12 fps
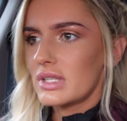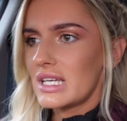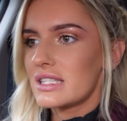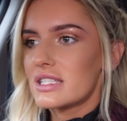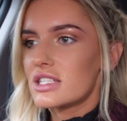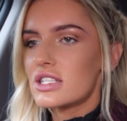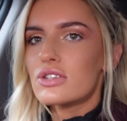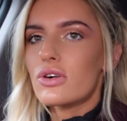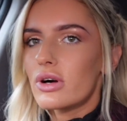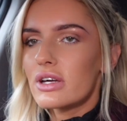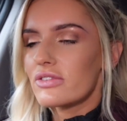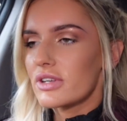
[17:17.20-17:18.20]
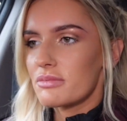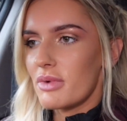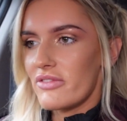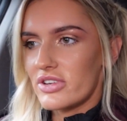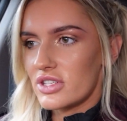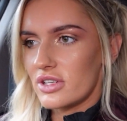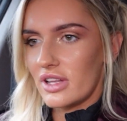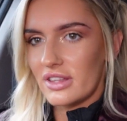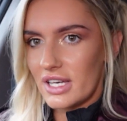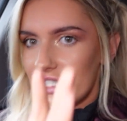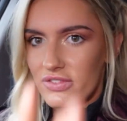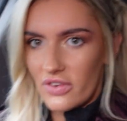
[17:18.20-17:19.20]
It's literally not even in my vision, like,
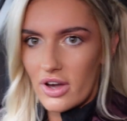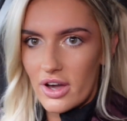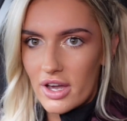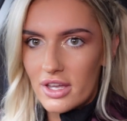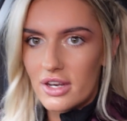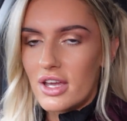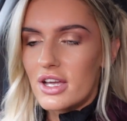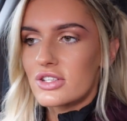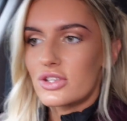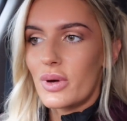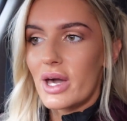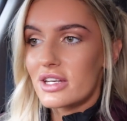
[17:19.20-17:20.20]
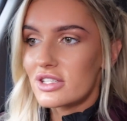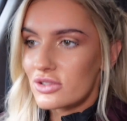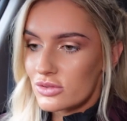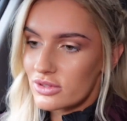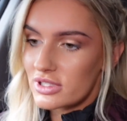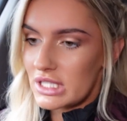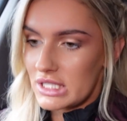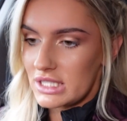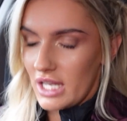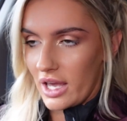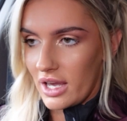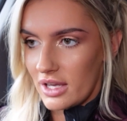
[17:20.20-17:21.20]
that's fine. So we're heading to All-Star
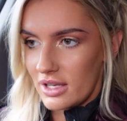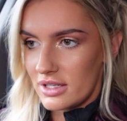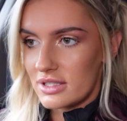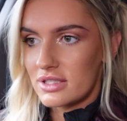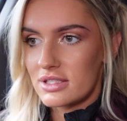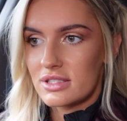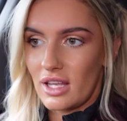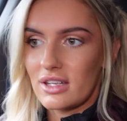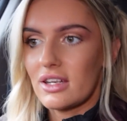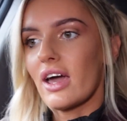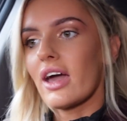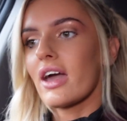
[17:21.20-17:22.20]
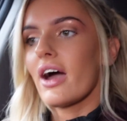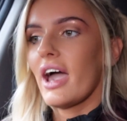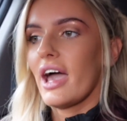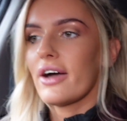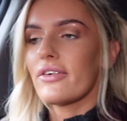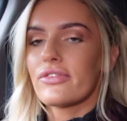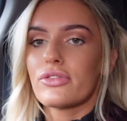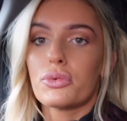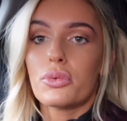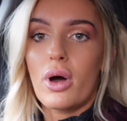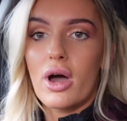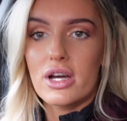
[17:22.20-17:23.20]
today, it's Sunday. I have the
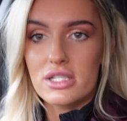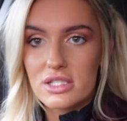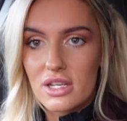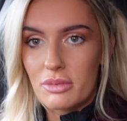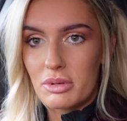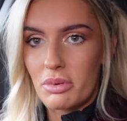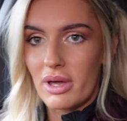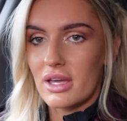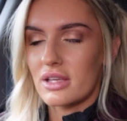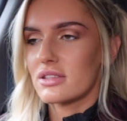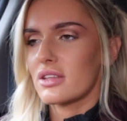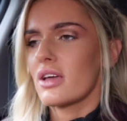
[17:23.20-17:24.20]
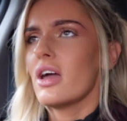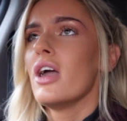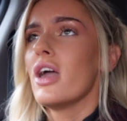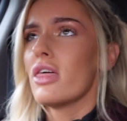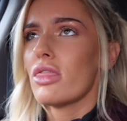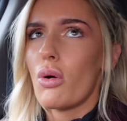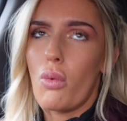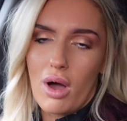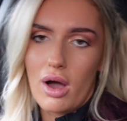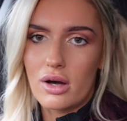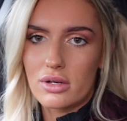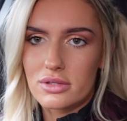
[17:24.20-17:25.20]
worst stomach pains in the
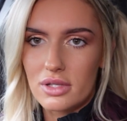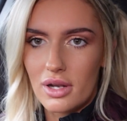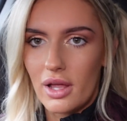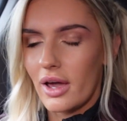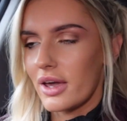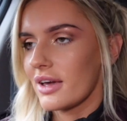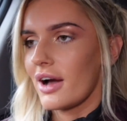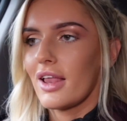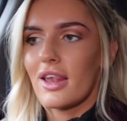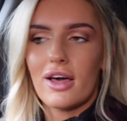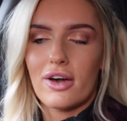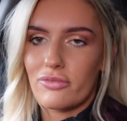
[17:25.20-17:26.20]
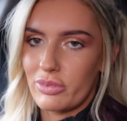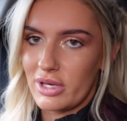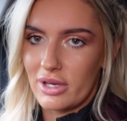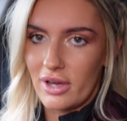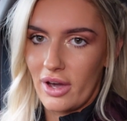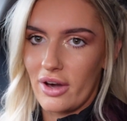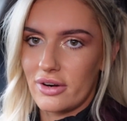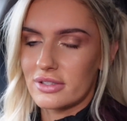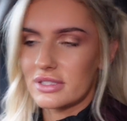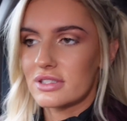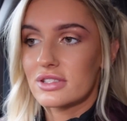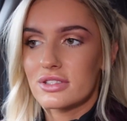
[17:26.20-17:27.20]
world. Like, I love being a girl,
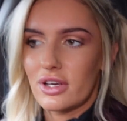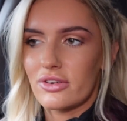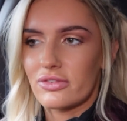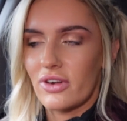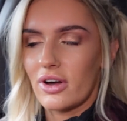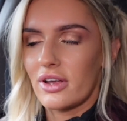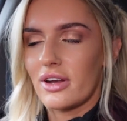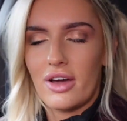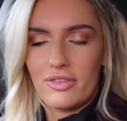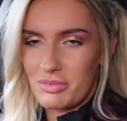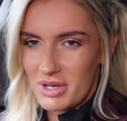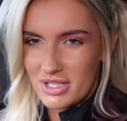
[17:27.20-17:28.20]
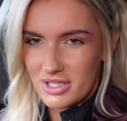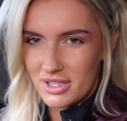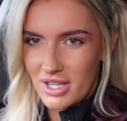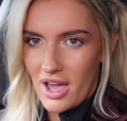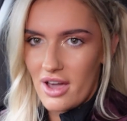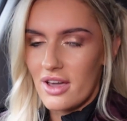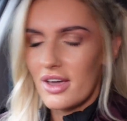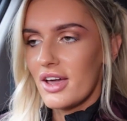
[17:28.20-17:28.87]
it's so fun, have I mentioned that?